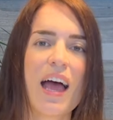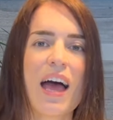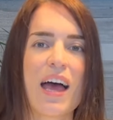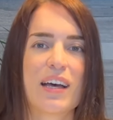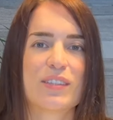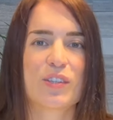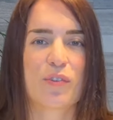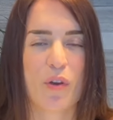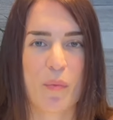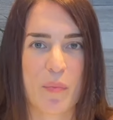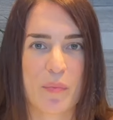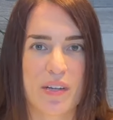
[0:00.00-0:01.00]
and
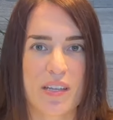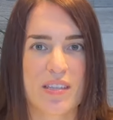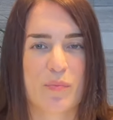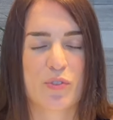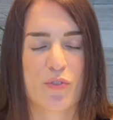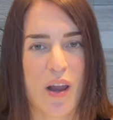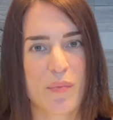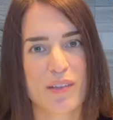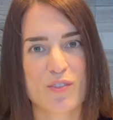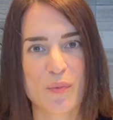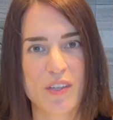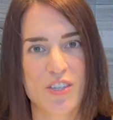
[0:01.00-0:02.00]
remember subscribing to my